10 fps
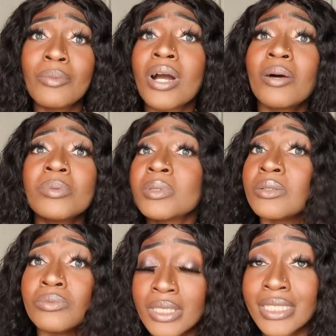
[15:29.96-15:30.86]

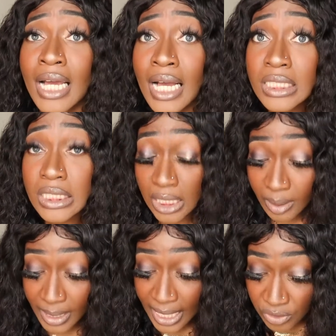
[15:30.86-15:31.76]
probably would not
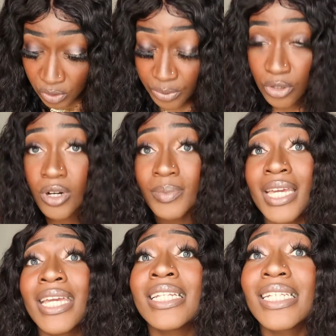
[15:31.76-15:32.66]
apply to a program
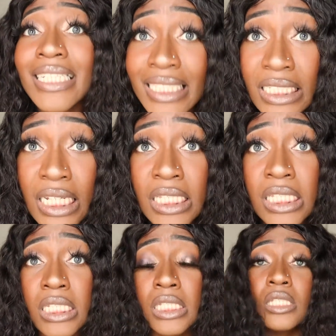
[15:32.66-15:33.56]
that had 8 to 10
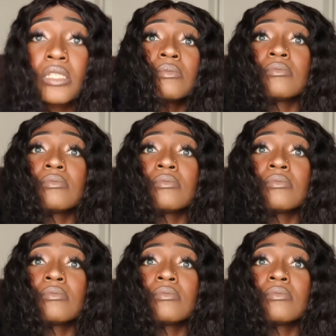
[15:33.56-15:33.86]
seats.